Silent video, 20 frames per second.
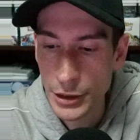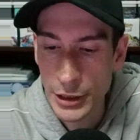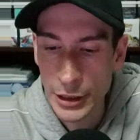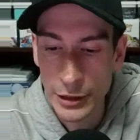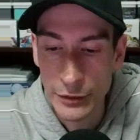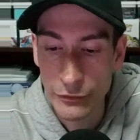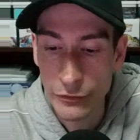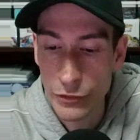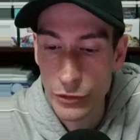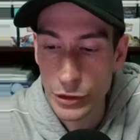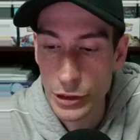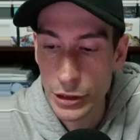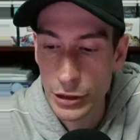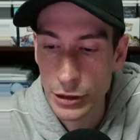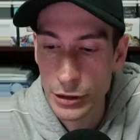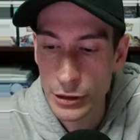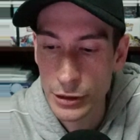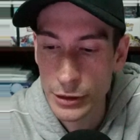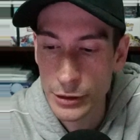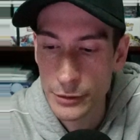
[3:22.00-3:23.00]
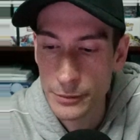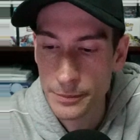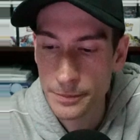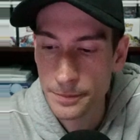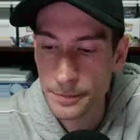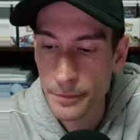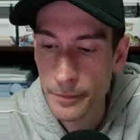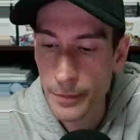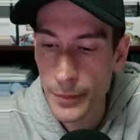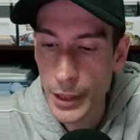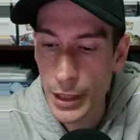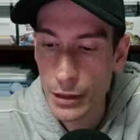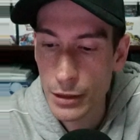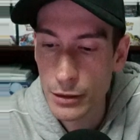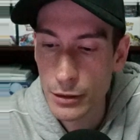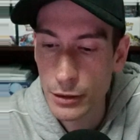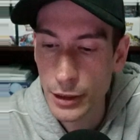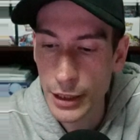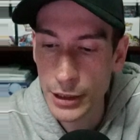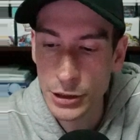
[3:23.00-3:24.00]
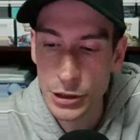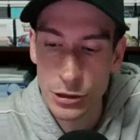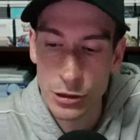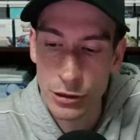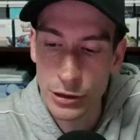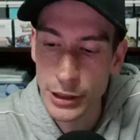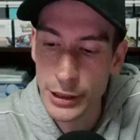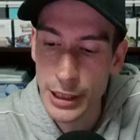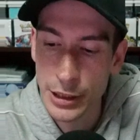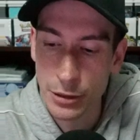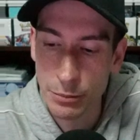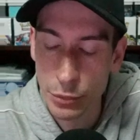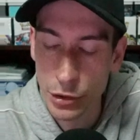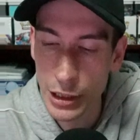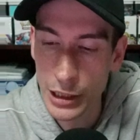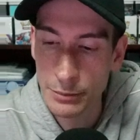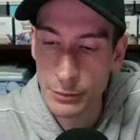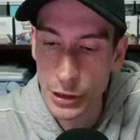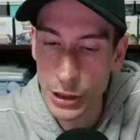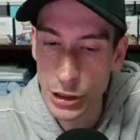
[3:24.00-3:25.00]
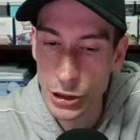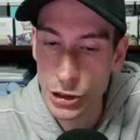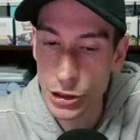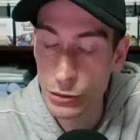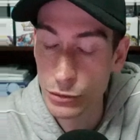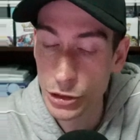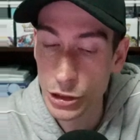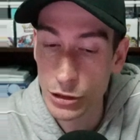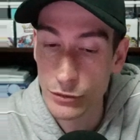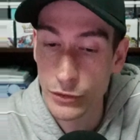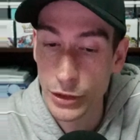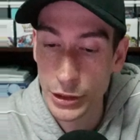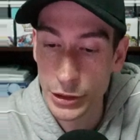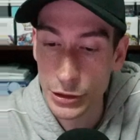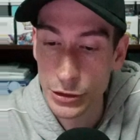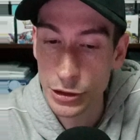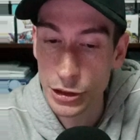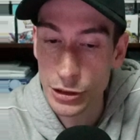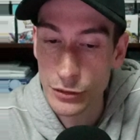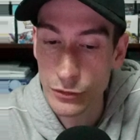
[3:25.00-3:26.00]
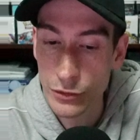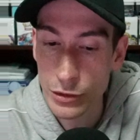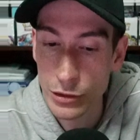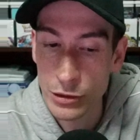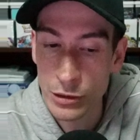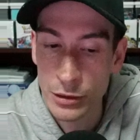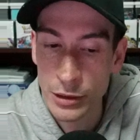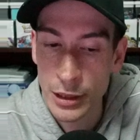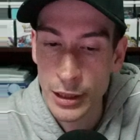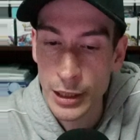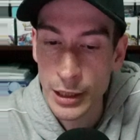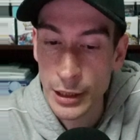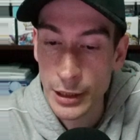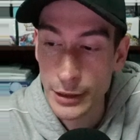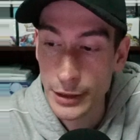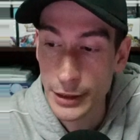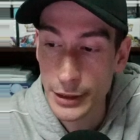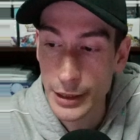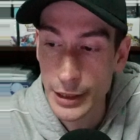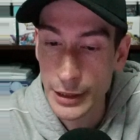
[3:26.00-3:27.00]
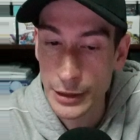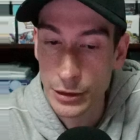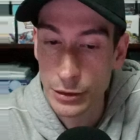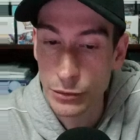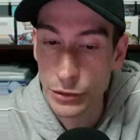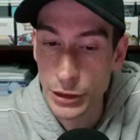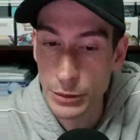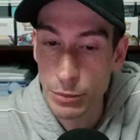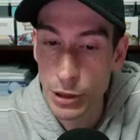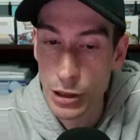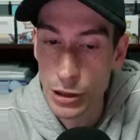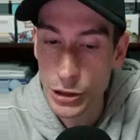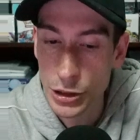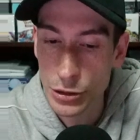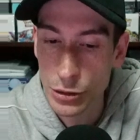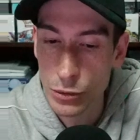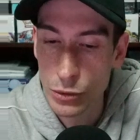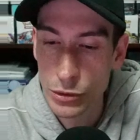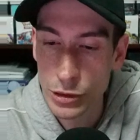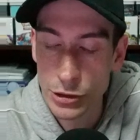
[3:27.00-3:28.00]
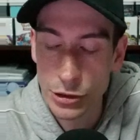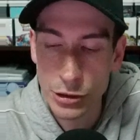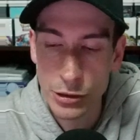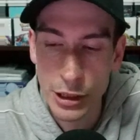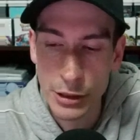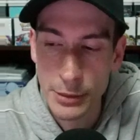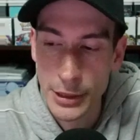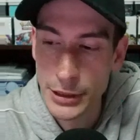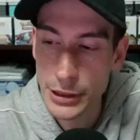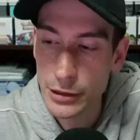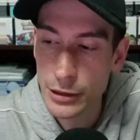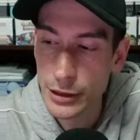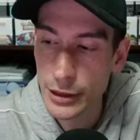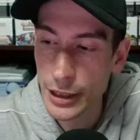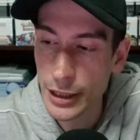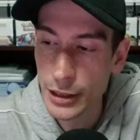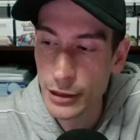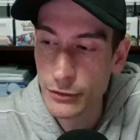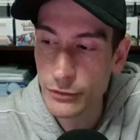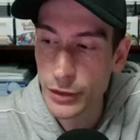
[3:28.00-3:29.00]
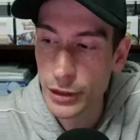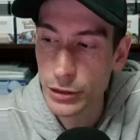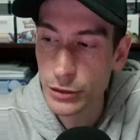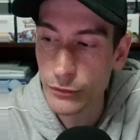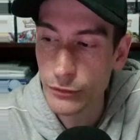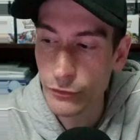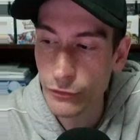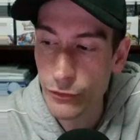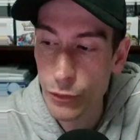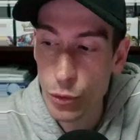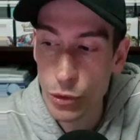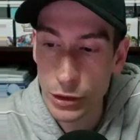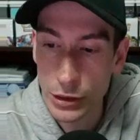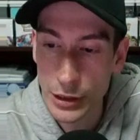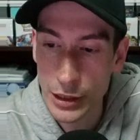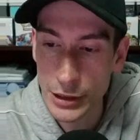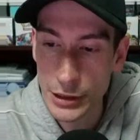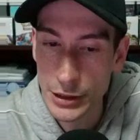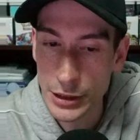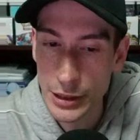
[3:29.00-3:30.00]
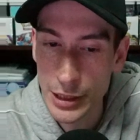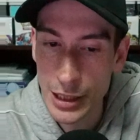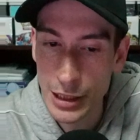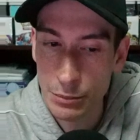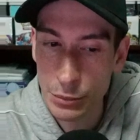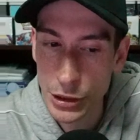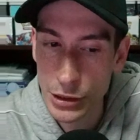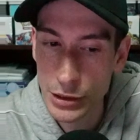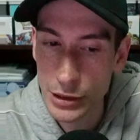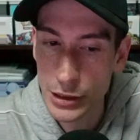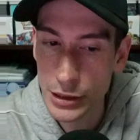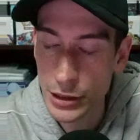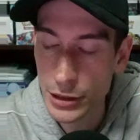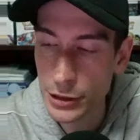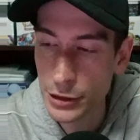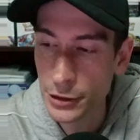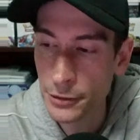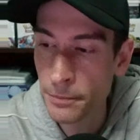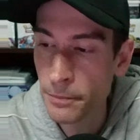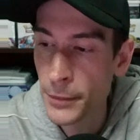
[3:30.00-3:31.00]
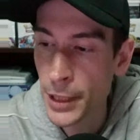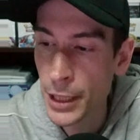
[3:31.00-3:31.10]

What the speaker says: yeah, and for their ace card, they got the Prime Catcher, which is very useful. They got 3 Boss's Orders, so they basically have 4 gusting options here.